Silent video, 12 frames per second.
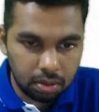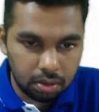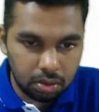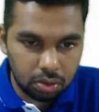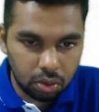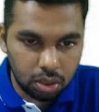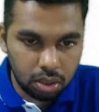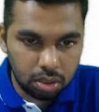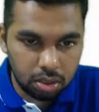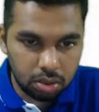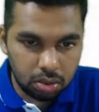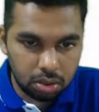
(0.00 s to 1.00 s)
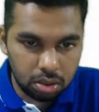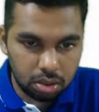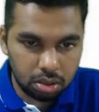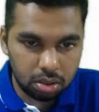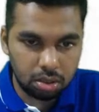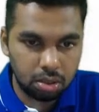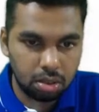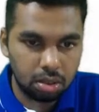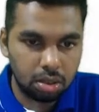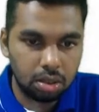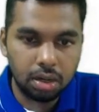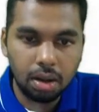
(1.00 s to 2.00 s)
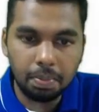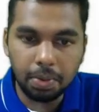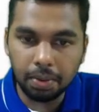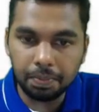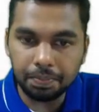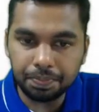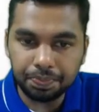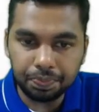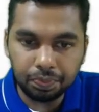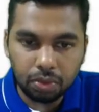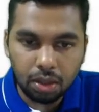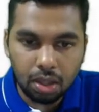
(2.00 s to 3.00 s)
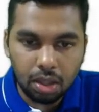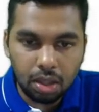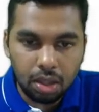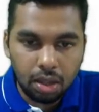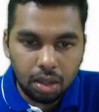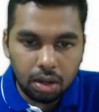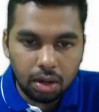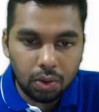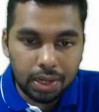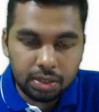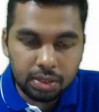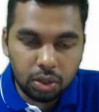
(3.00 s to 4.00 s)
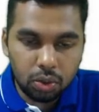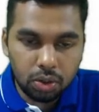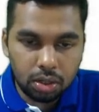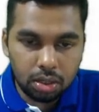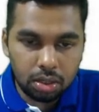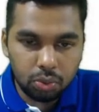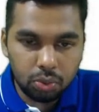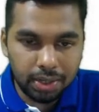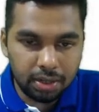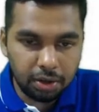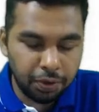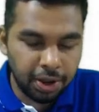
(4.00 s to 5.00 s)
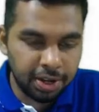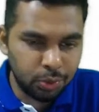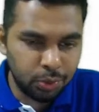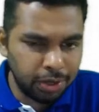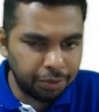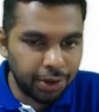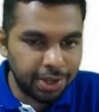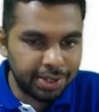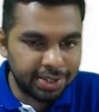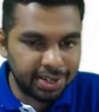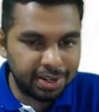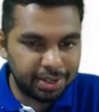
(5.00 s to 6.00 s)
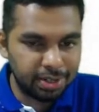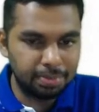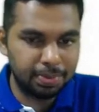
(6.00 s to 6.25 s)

So here is the double. Now let's look 25. 25 is a little